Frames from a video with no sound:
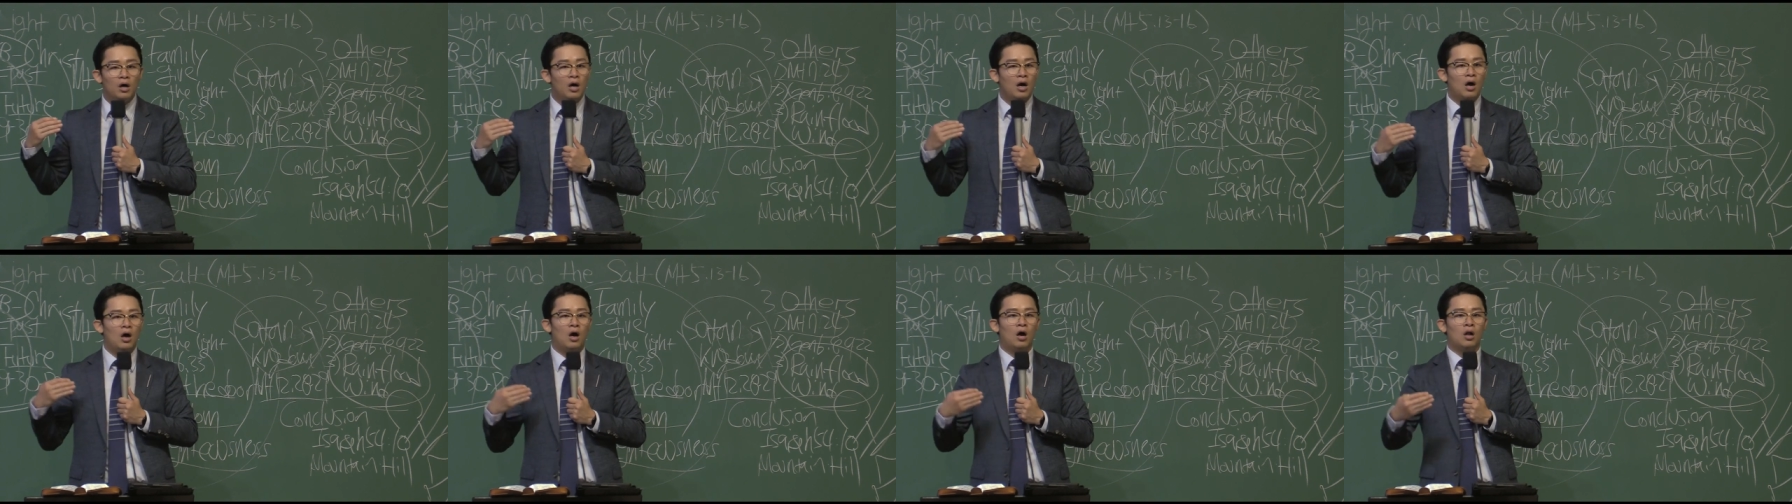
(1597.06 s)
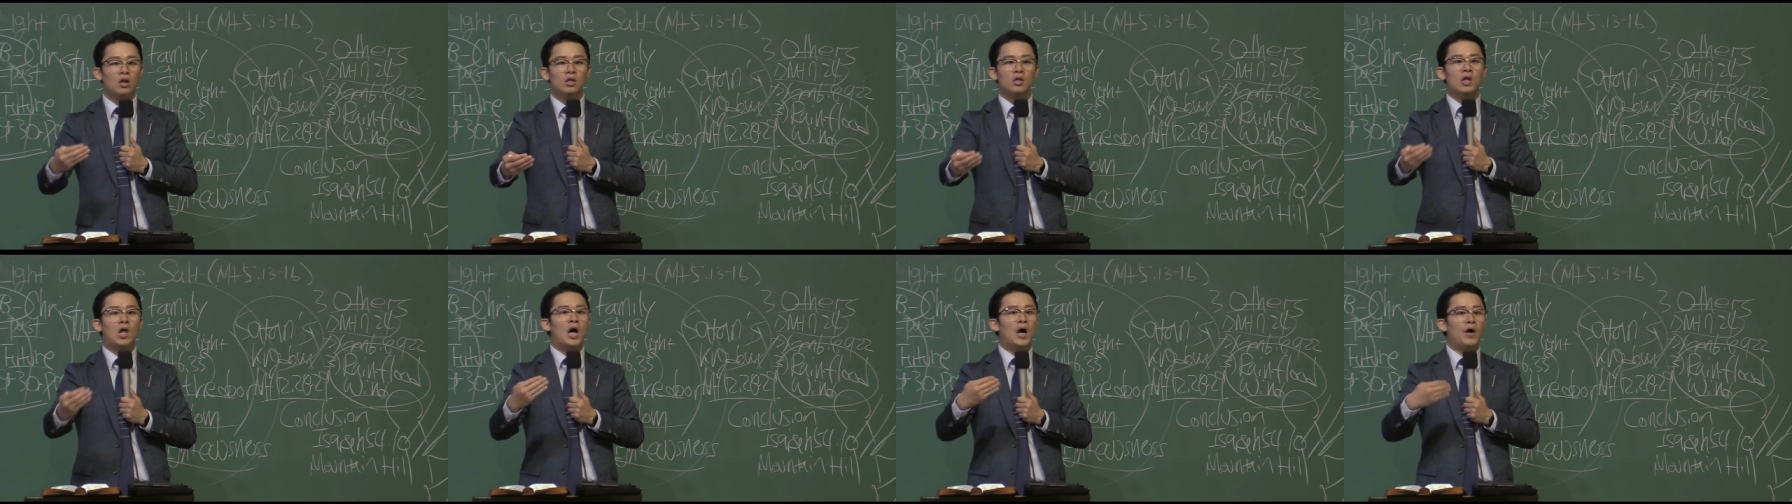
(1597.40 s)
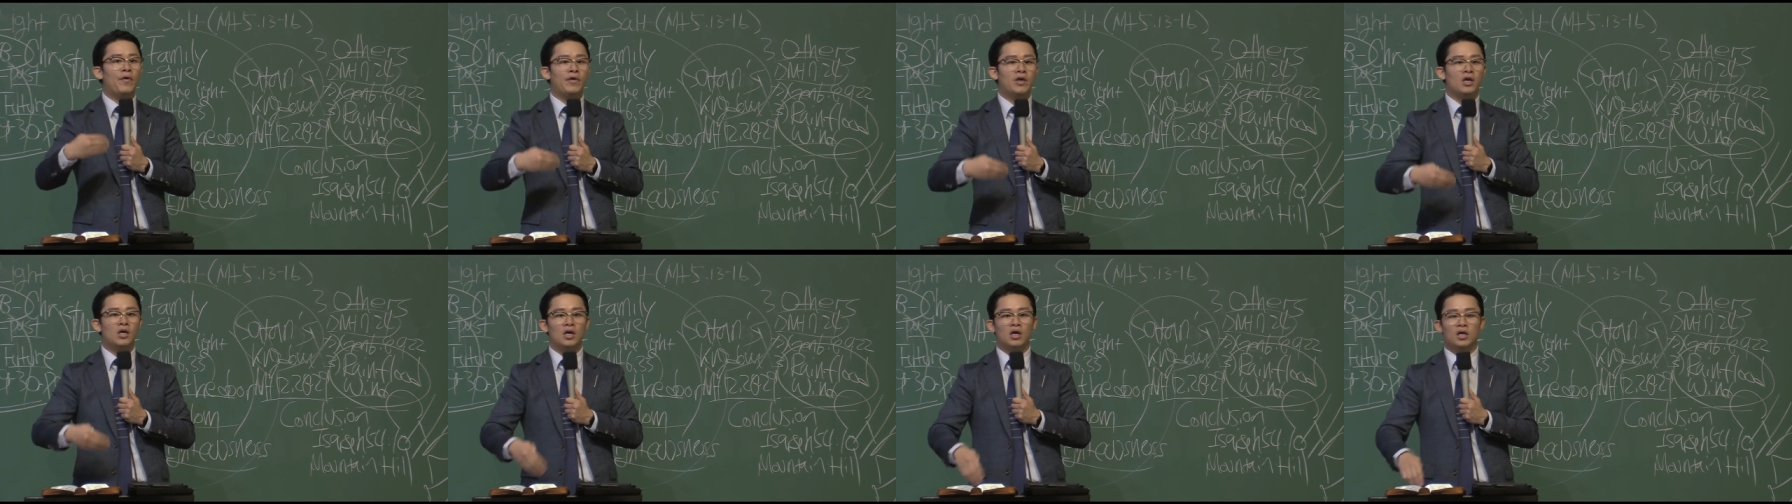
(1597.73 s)

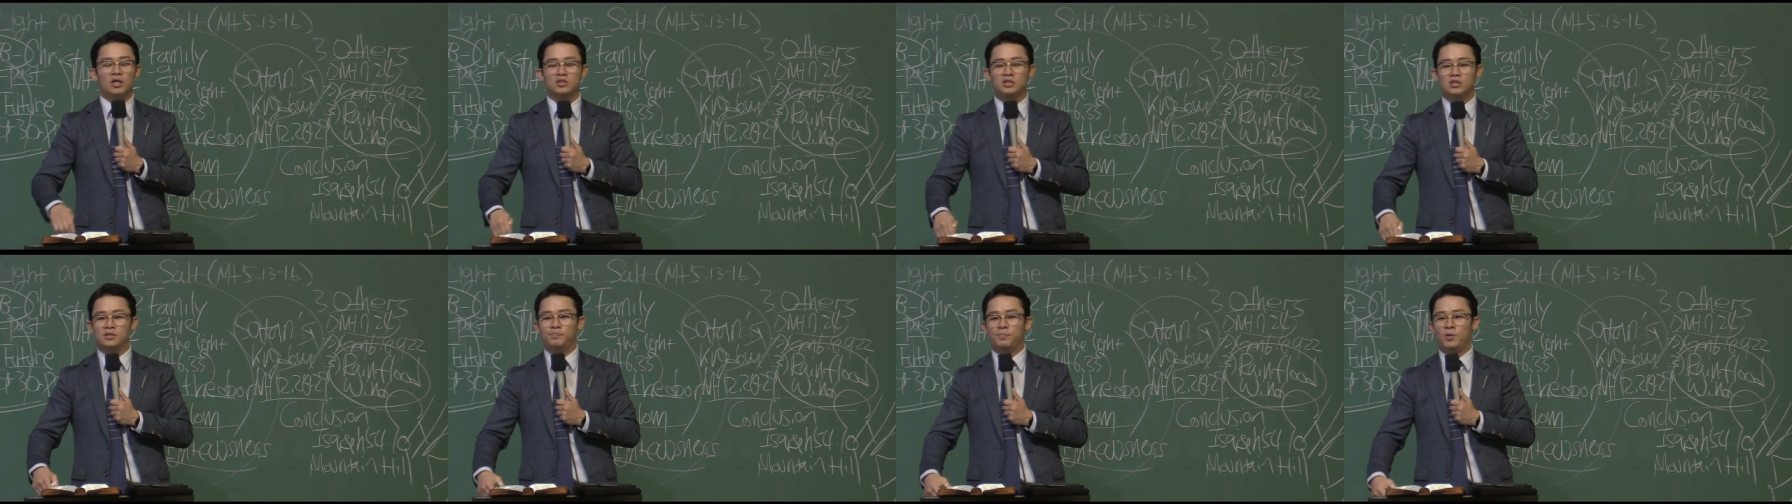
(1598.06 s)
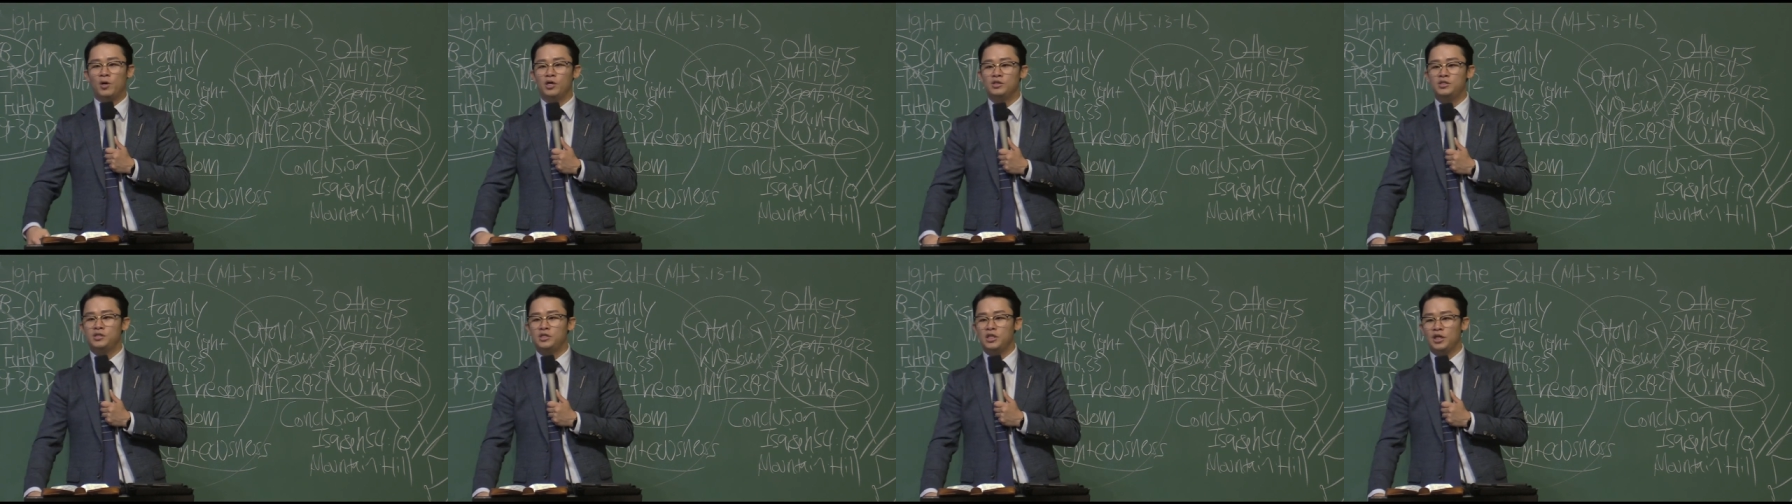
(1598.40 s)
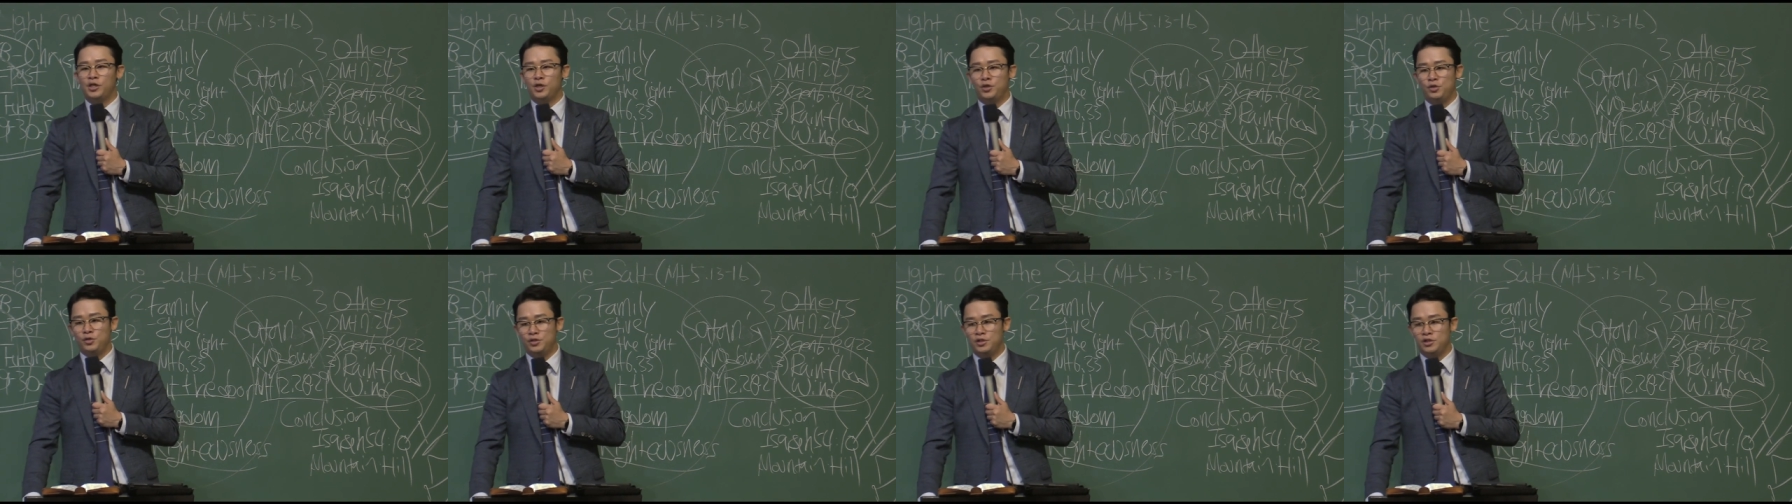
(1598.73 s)
allowing us
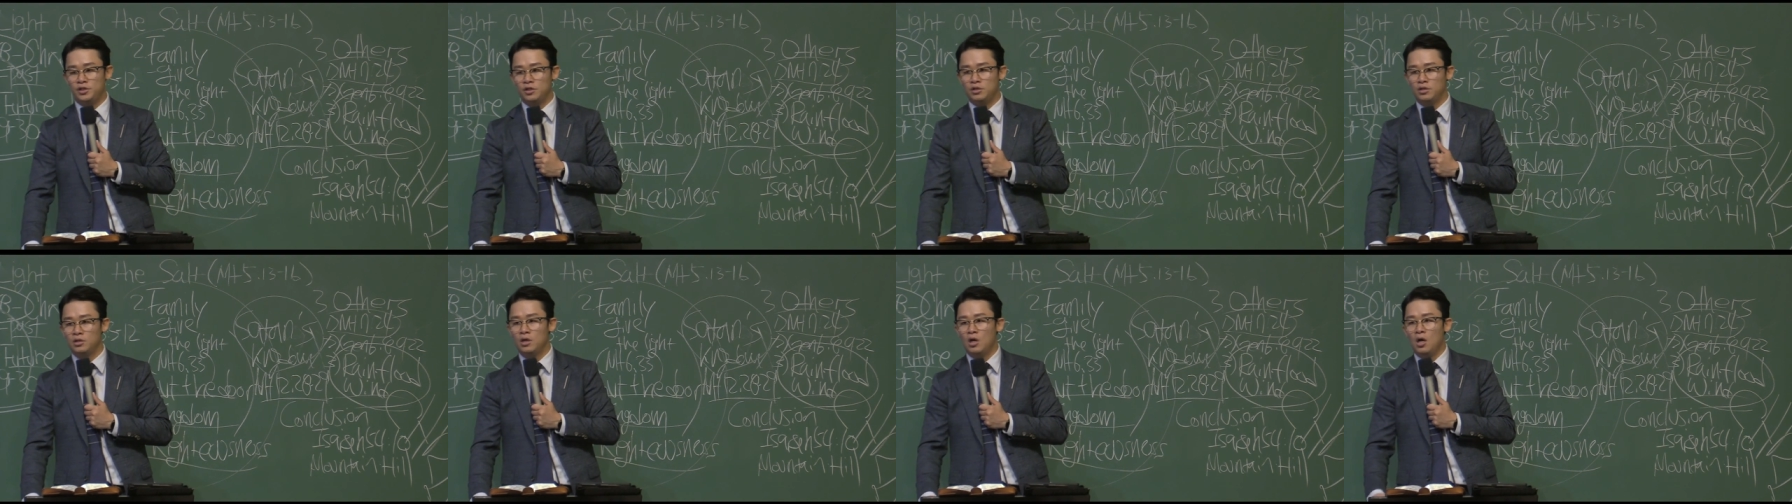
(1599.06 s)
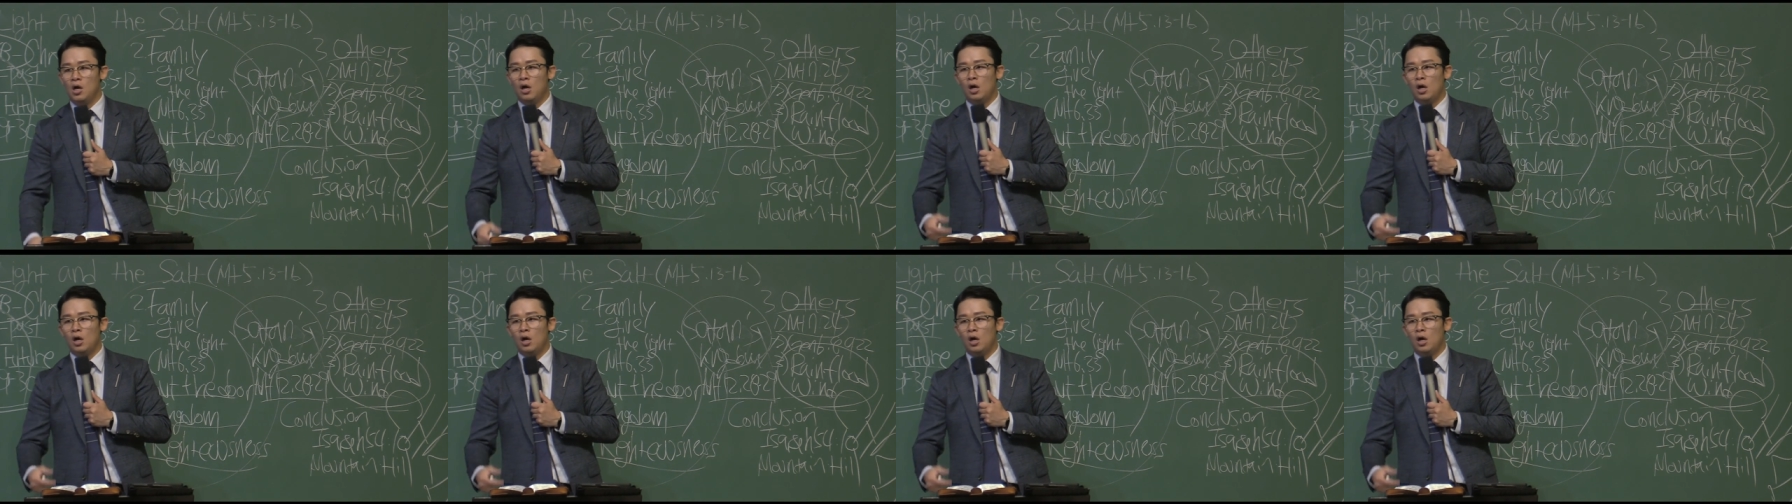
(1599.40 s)
persecution,